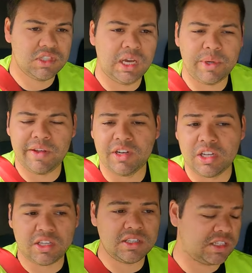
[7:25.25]
Yeah, we'll have a
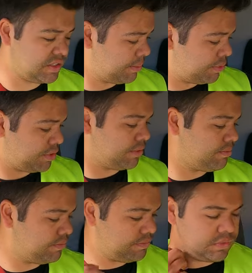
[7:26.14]
look at some point.
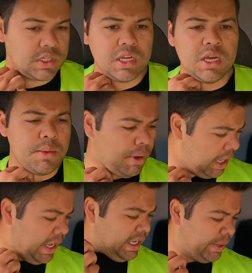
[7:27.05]

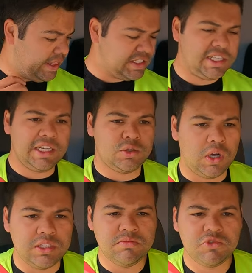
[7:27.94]
But anyway, this next
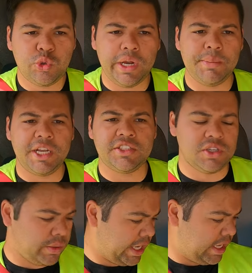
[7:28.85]
one, 20
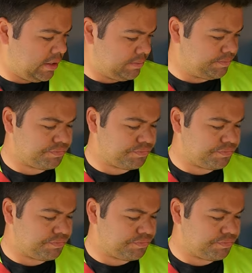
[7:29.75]
minutes away.